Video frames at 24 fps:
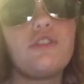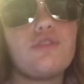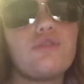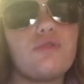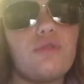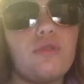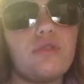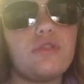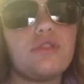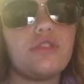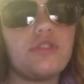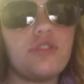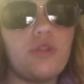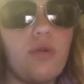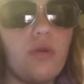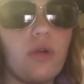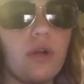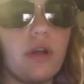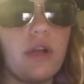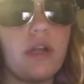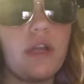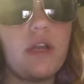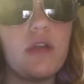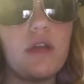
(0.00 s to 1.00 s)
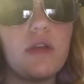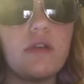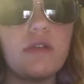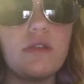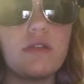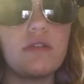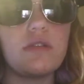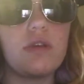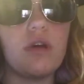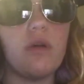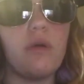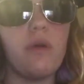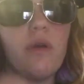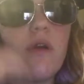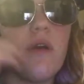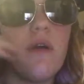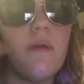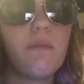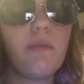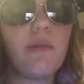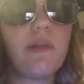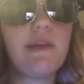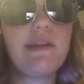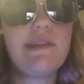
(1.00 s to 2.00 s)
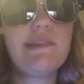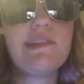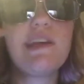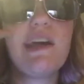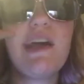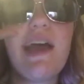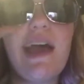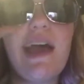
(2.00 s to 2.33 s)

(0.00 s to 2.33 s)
short story. So, please